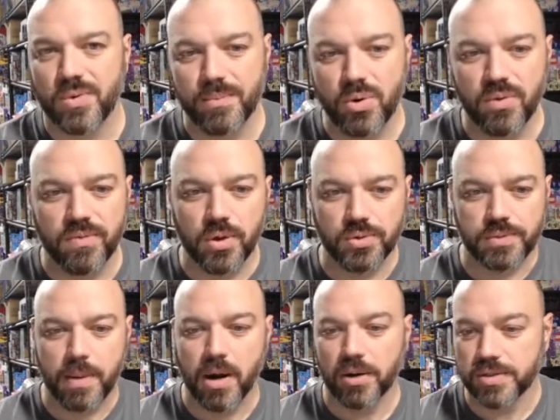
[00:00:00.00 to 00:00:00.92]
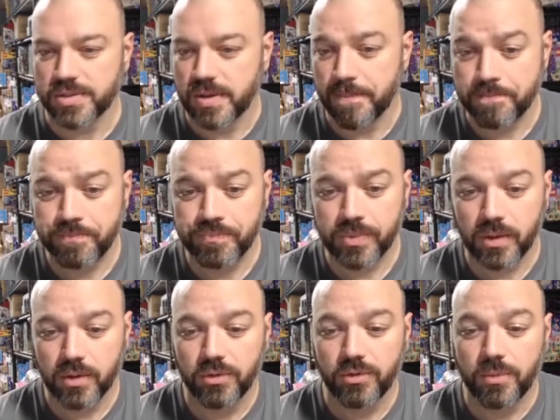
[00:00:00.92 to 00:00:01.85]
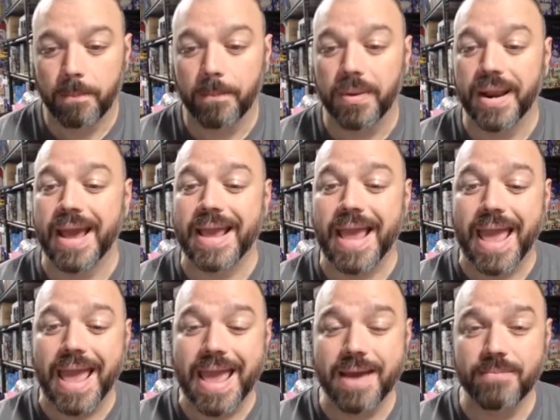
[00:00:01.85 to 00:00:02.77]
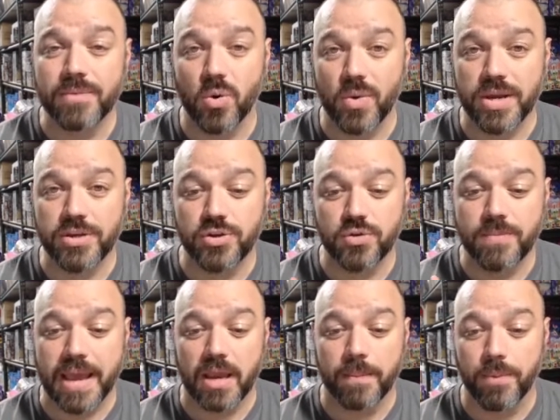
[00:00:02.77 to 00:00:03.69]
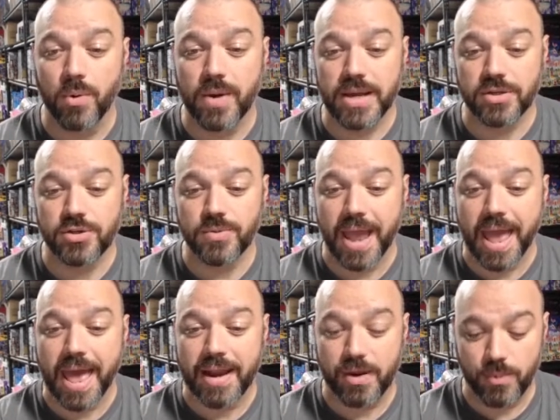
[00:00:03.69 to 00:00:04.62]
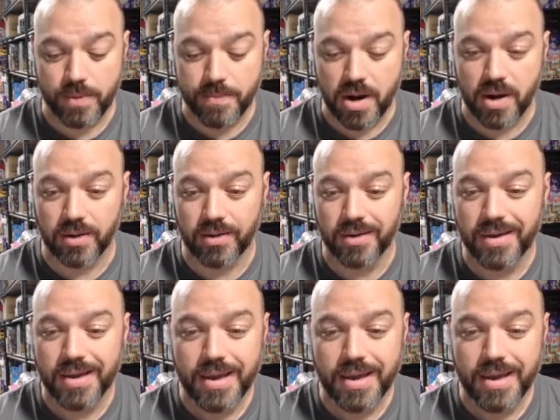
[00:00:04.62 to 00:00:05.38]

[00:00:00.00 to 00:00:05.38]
remove those parts. But I am going to make a point to add a remark,